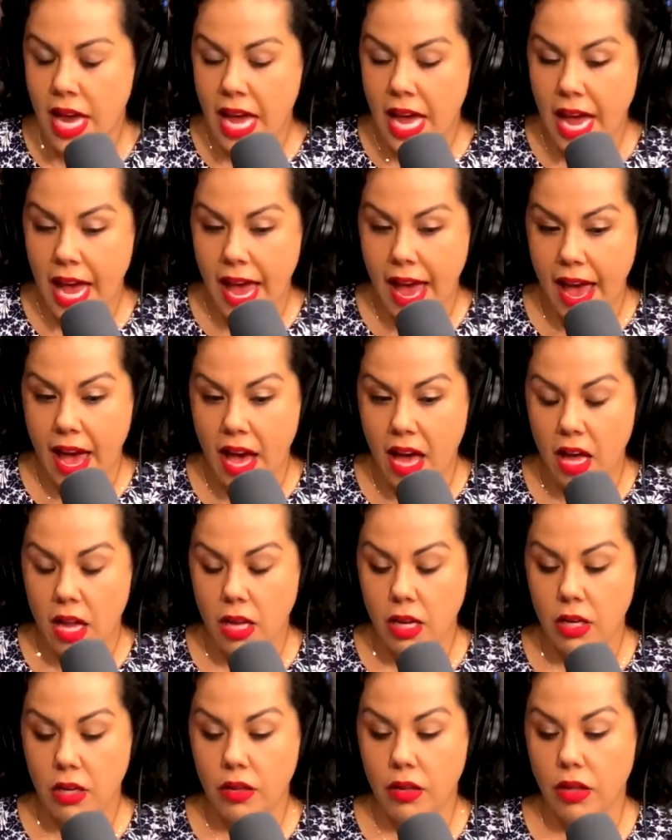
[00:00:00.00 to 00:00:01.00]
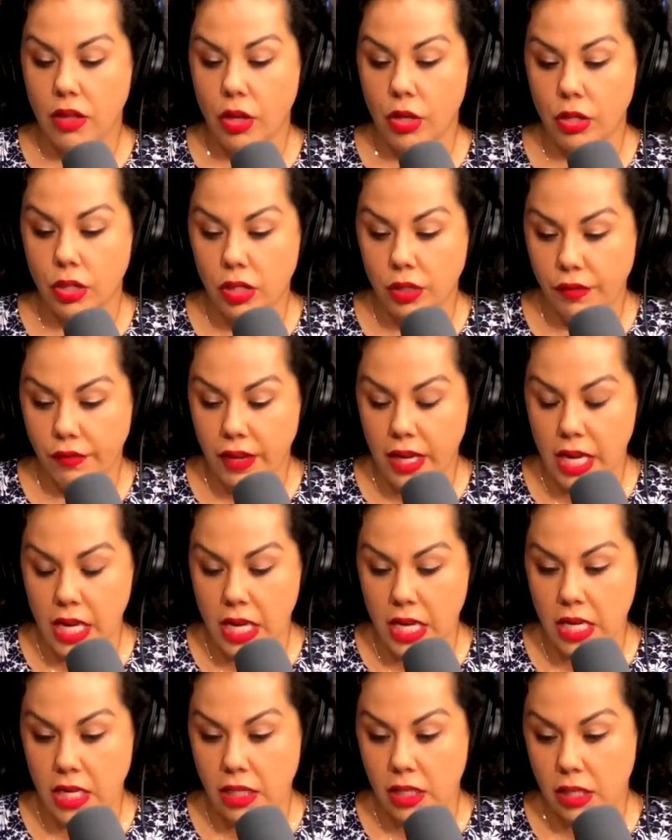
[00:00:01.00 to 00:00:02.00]
And those
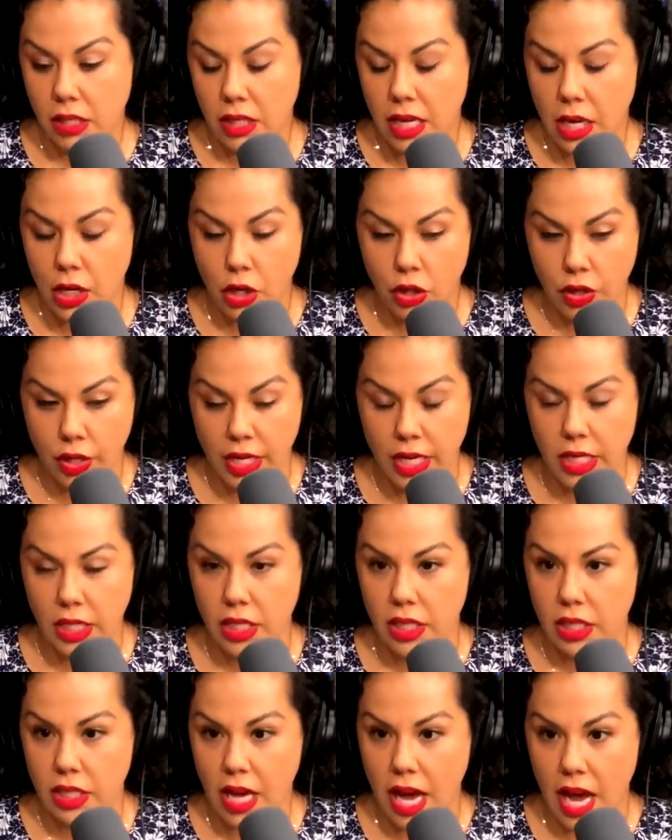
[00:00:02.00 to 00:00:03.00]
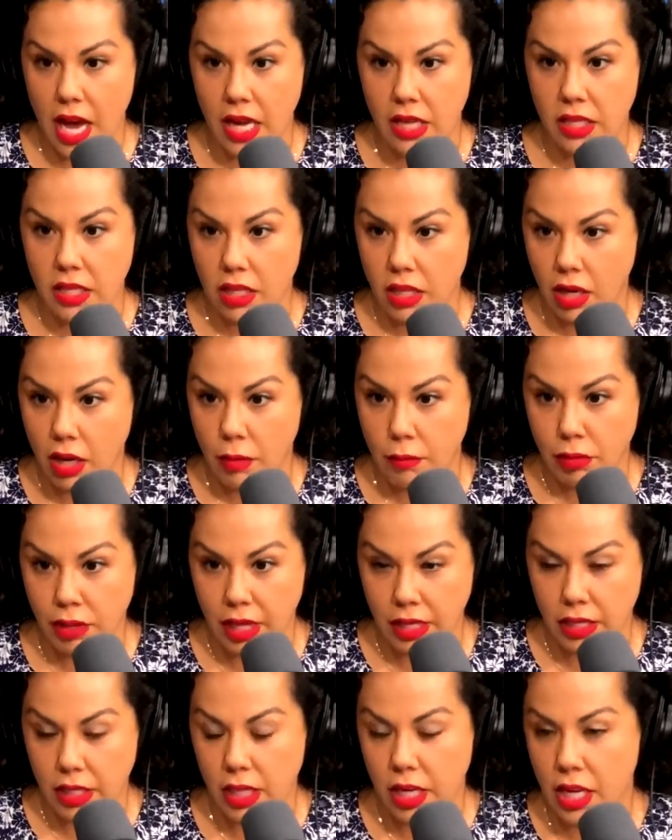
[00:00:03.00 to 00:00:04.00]
fees increase as the
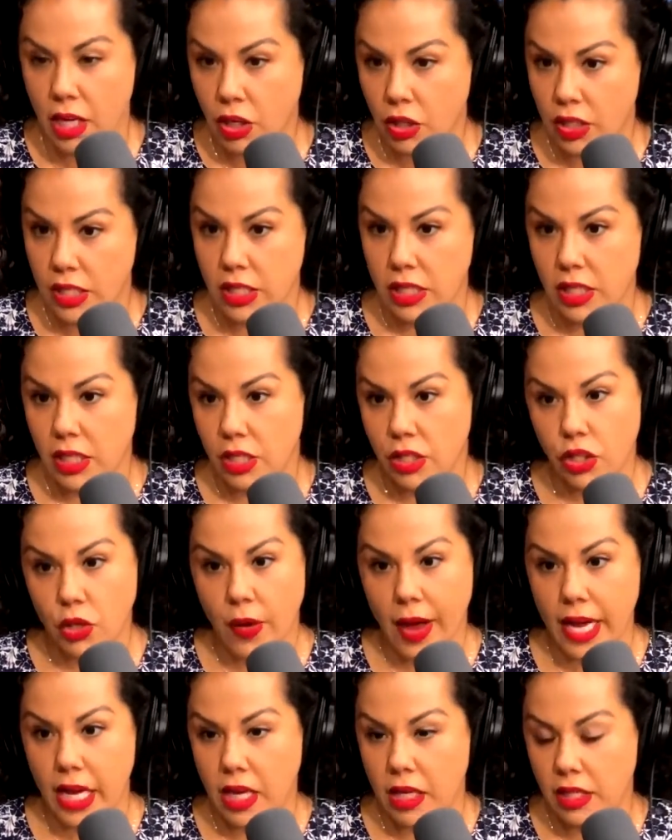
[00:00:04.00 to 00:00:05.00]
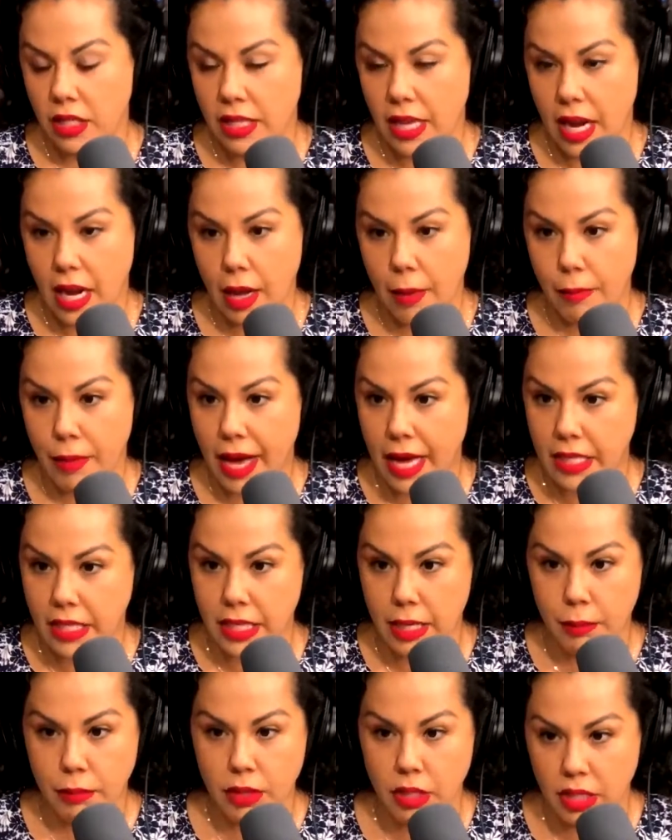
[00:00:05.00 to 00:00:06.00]
complexity increases. So I could set up
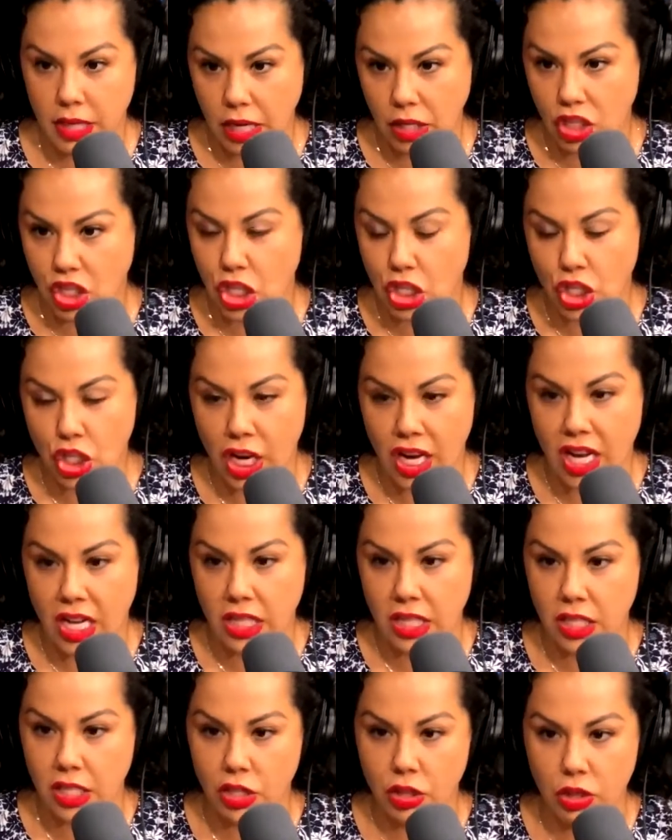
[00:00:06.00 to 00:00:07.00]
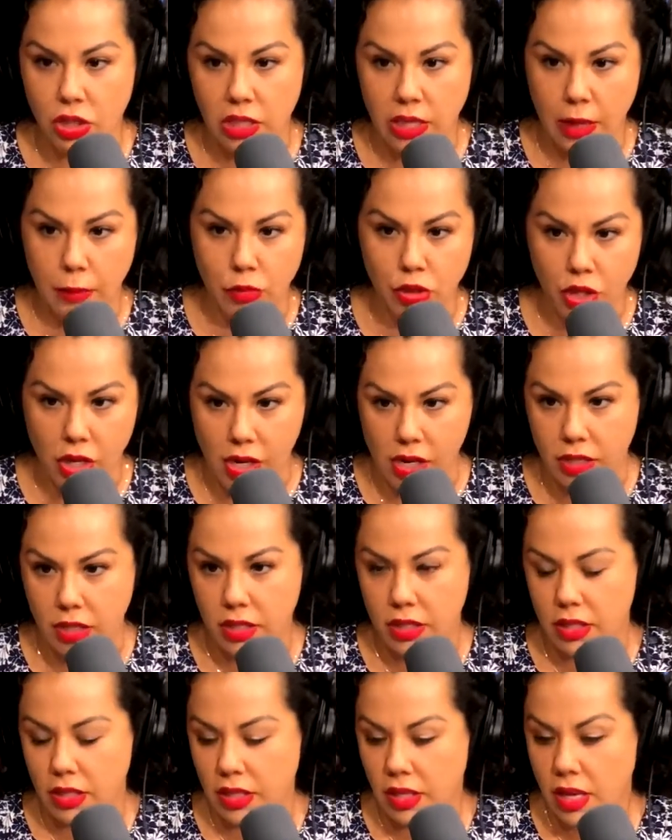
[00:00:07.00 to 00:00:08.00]
asset protection trusts, do
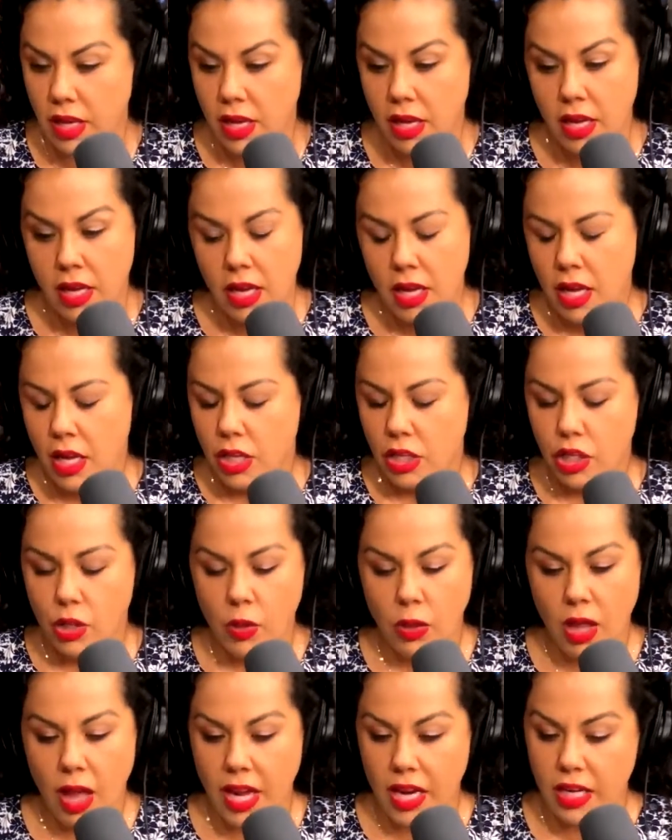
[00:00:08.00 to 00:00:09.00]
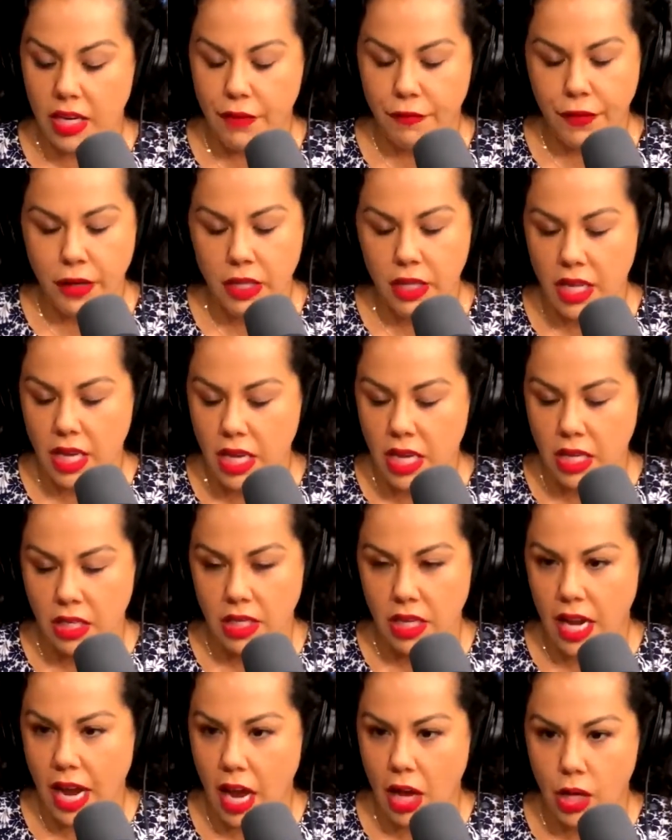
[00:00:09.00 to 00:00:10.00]
sub-trusts, do a lot of different things
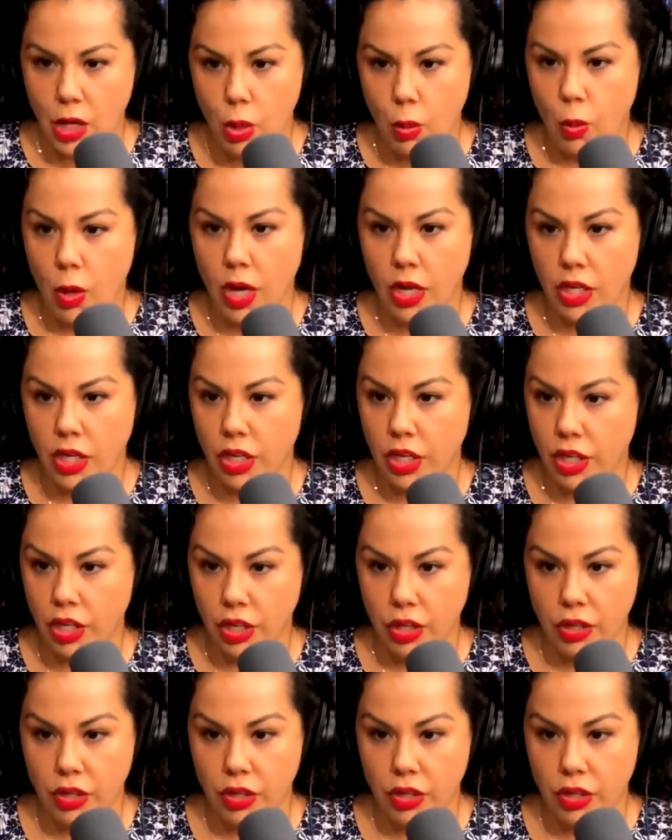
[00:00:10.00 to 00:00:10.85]
in how you want your